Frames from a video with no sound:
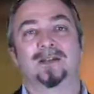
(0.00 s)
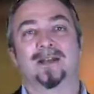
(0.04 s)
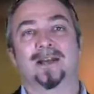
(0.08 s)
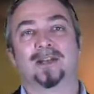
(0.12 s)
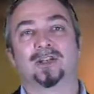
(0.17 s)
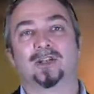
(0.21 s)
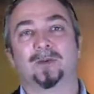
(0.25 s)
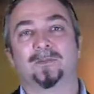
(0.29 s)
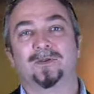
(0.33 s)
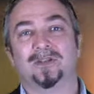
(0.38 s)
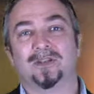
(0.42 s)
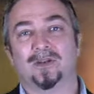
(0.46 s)

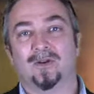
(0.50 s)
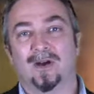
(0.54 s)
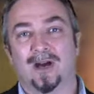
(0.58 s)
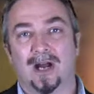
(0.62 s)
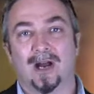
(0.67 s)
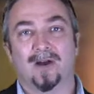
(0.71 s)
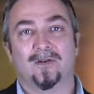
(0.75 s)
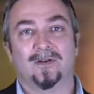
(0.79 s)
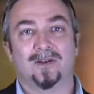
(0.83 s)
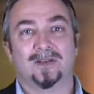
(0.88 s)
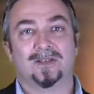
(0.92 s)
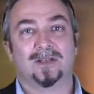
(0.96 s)
Next up is
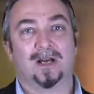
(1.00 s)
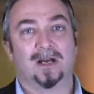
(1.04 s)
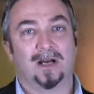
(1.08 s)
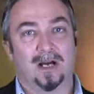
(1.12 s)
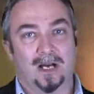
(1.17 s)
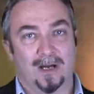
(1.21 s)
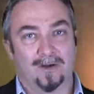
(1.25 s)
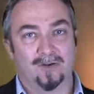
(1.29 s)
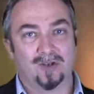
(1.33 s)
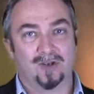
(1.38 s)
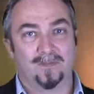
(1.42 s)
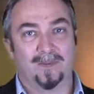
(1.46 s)
O'Hara's
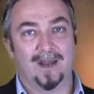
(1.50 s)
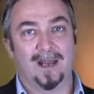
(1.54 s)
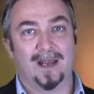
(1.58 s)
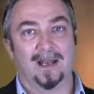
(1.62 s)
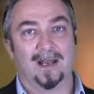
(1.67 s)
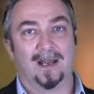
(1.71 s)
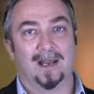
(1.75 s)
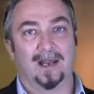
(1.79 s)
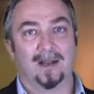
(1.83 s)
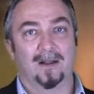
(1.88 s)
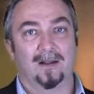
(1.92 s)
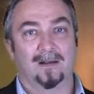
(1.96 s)
Irish
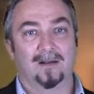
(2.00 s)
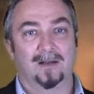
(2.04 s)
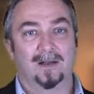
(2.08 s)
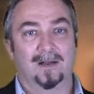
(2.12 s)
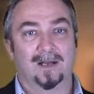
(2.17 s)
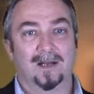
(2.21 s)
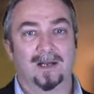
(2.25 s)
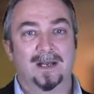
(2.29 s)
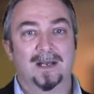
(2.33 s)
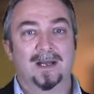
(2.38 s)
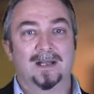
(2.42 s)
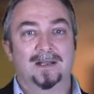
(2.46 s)
Pale Ale.
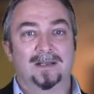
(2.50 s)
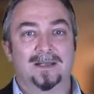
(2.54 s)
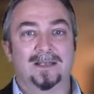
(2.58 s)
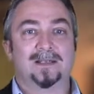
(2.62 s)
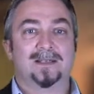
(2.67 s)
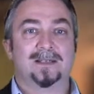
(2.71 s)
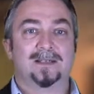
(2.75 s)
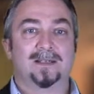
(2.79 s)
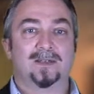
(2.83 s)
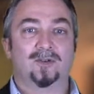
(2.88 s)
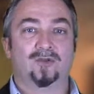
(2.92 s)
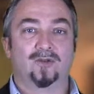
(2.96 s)

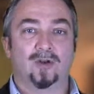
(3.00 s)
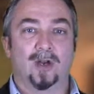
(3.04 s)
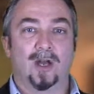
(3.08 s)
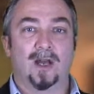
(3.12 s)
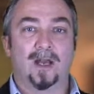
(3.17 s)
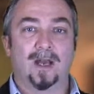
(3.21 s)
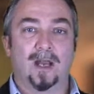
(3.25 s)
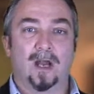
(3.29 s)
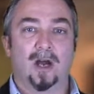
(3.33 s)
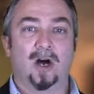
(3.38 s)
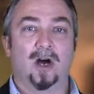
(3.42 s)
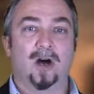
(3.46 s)
This is a
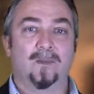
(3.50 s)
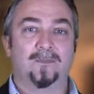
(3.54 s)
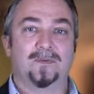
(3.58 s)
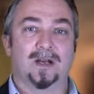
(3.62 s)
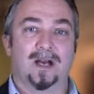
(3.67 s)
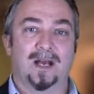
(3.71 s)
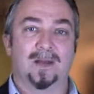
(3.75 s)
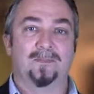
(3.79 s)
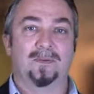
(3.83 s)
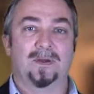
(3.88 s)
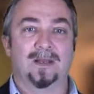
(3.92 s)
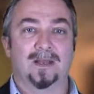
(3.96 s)
dry hop
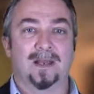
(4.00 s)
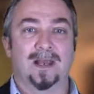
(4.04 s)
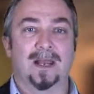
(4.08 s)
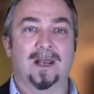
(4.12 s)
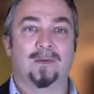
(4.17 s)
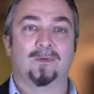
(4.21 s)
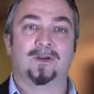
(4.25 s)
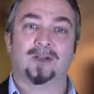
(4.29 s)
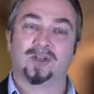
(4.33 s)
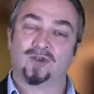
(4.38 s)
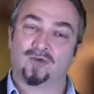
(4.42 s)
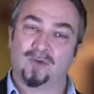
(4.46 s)

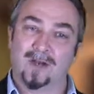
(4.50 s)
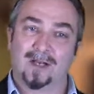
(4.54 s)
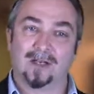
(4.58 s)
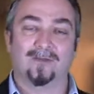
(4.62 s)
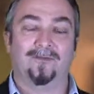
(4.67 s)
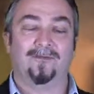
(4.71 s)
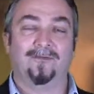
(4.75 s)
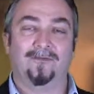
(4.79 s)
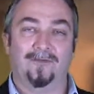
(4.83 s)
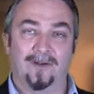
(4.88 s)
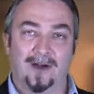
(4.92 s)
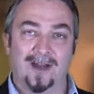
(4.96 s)
IPA with a strength
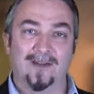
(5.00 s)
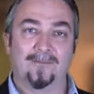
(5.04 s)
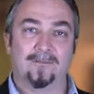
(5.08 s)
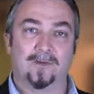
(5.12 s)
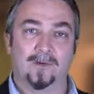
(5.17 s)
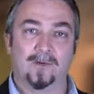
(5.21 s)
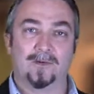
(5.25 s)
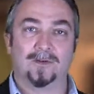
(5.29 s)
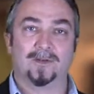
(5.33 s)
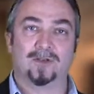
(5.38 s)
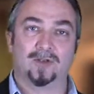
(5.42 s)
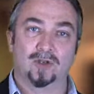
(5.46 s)
of
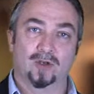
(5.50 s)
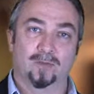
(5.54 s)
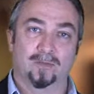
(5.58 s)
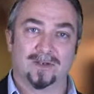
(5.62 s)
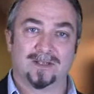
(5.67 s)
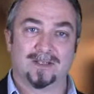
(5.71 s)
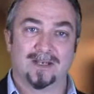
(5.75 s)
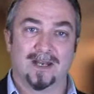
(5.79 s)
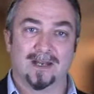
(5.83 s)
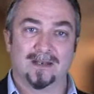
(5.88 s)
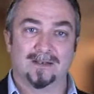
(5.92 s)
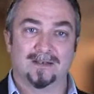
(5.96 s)

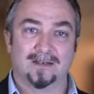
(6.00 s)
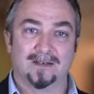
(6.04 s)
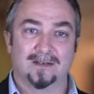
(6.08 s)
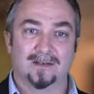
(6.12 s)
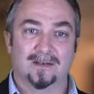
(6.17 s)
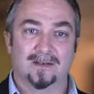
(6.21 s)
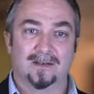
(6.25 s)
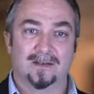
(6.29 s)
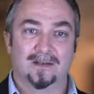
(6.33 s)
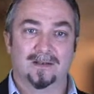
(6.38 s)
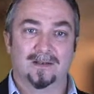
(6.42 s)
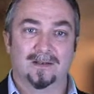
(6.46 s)
5.2%.
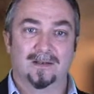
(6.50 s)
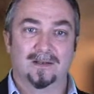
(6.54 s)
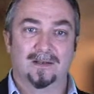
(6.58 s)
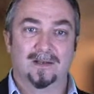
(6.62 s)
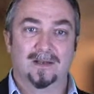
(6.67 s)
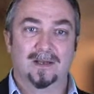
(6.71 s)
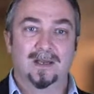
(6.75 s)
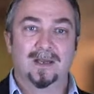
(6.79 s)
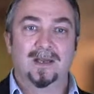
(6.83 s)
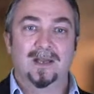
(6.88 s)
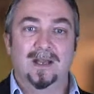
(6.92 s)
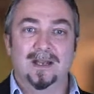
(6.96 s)

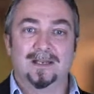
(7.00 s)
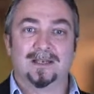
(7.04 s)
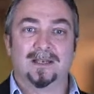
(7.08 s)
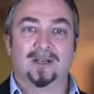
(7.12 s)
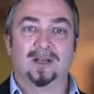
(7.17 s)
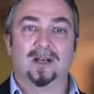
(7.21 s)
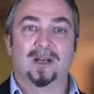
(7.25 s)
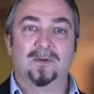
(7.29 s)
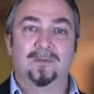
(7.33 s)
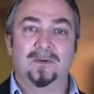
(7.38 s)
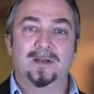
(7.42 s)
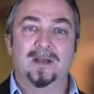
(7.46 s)
It's
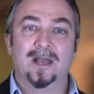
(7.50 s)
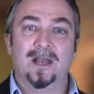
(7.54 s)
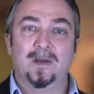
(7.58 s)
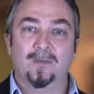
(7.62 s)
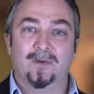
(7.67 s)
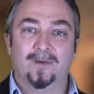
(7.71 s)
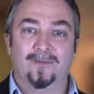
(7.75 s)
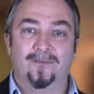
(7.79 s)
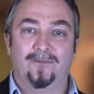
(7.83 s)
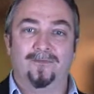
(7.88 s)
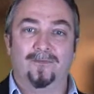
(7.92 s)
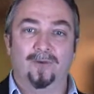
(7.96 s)
an IPA
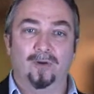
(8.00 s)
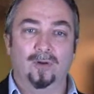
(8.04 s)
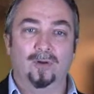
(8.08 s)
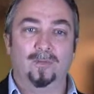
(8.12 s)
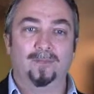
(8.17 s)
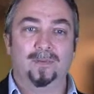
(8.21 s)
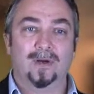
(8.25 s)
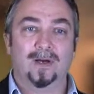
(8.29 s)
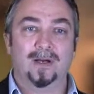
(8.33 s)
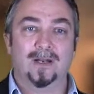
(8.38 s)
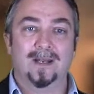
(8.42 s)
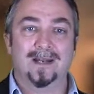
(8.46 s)
with a
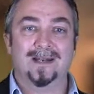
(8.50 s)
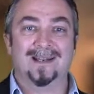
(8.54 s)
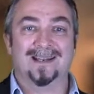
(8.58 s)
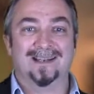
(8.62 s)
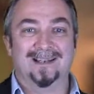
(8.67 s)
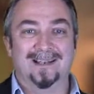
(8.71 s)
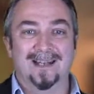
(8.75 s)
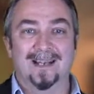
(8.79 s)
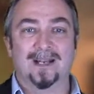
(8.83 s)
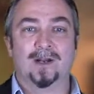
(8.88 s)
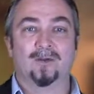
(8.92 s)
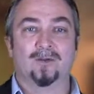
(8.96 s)
full-bodied
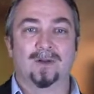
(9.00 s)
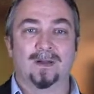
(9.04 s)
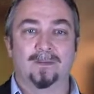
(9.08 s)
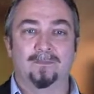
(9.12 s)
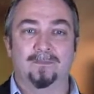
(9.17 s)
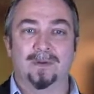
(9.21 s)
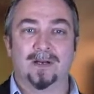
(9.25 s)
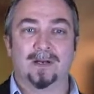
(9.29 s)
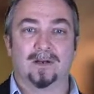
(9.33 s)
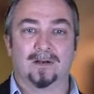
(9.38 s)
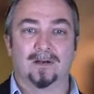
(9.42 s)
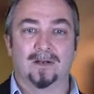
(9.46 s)
and lingering
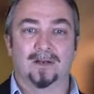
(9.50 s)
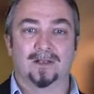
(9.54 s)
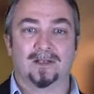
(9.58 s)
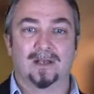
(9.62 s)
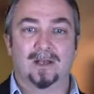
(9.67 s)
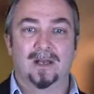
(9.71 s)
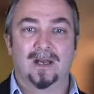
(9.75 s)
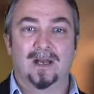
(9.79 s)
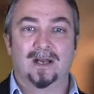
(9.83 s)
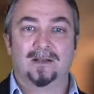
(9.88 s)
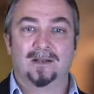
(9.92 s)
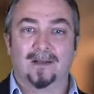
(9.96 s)
bitterness
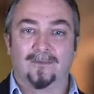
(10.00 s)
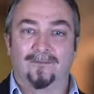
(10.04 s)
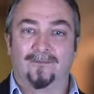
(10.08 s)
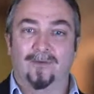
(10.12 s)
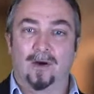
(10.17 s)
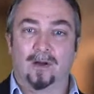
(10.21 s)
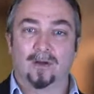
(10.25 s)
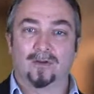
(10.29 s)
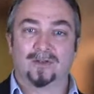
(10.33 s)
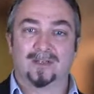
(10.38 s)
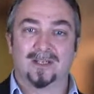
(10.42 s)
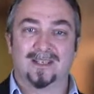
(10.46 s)
that
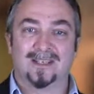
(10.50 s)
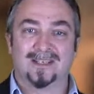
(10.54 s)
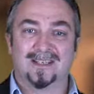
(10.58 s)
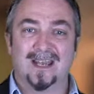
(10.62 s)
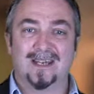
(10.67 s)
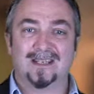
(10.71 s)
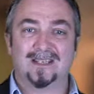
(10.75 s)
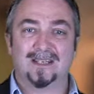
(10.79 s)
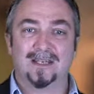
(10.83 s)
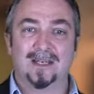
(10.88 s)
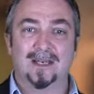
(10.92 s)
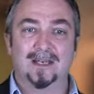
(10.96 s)
follows a
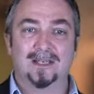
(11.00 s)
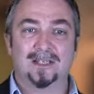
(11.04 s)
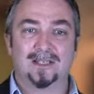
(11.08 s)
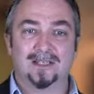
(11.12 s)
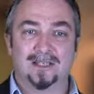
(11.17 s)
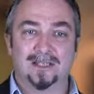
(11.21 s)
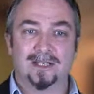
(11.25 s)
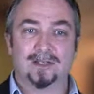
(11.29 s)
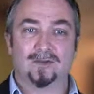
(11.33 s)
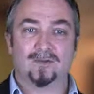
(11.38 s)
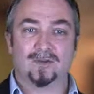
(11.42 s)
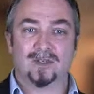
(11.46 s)
zesty,
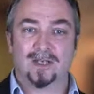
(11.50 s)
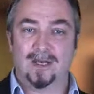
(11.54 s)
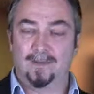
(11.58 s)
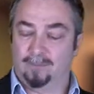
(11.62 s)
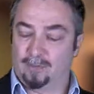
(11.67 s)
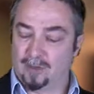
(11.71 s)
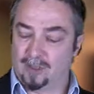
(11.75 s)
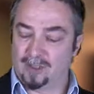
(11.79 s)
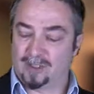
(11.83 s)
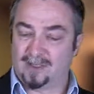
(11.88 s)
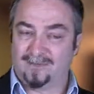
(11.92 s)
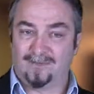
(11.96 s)

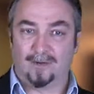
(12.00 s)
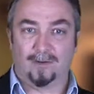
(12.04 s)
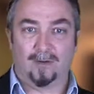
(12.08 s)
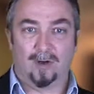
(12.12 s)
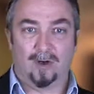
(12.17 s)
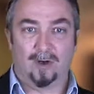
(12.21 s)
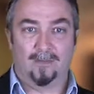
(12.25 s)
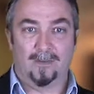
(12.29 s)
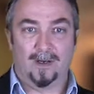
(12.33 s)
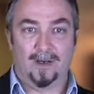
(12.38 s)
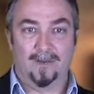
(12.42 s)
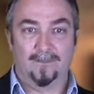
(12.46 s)
citrusy burst of
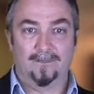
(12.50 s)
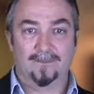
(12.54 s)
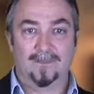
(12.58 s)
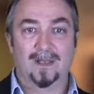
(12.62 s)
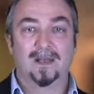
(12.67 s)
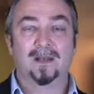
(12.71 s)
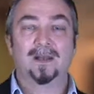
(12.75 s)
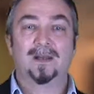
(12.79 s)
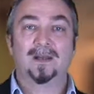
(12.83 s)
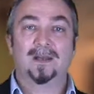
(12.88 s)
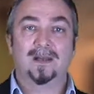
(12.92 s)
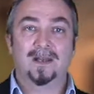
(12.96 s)
aroma.
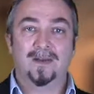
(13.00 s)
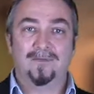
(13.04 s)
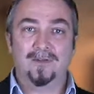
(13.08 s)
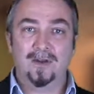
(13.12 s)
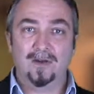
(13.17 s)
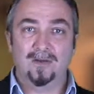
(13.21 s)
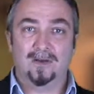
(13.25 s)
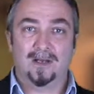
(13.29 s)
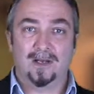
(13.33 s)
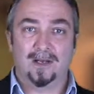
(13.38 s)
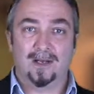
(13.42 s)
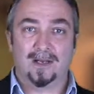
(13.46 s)
If
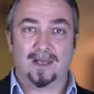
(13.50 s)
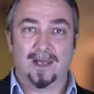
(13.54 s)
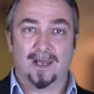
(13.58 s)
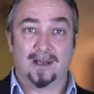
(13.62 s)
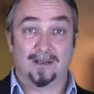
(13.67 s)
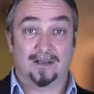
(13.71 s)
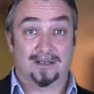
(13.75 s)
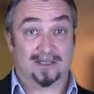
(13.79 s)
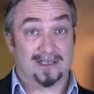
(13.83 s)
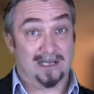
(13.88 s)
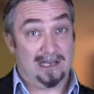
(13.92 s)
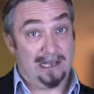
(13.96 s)
you like
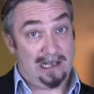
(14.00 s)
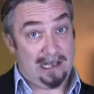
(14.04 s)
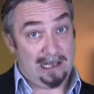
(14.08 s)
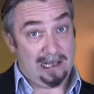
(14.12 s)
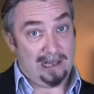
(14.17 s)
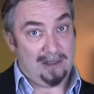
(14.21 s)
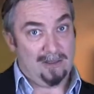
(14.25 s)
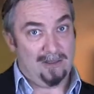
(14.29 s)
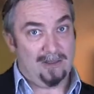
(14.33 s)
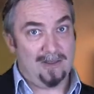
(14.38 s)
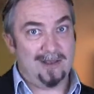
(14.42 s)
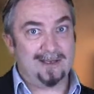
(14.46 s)
ales,
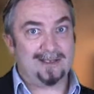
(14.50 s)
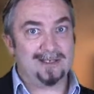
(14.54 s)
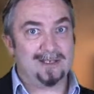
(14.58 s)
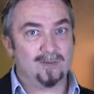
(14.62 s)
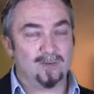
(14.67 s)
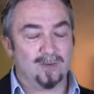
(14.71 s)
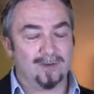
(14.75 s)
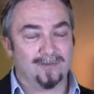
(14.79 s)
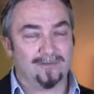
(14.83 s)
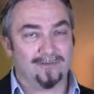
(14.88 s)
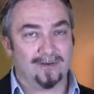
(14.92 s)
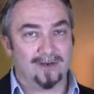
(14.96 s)
this
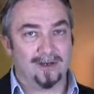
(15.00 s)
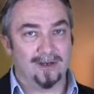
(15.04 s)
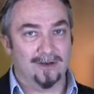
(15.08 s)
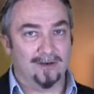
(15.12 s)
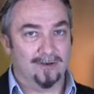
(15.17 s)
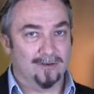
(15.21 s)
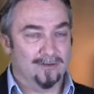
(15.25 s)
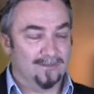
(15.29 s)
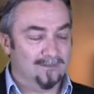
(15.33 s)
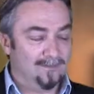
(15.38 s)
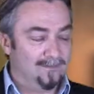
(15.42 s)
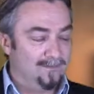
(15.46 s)
is one for
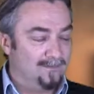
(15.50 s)
you.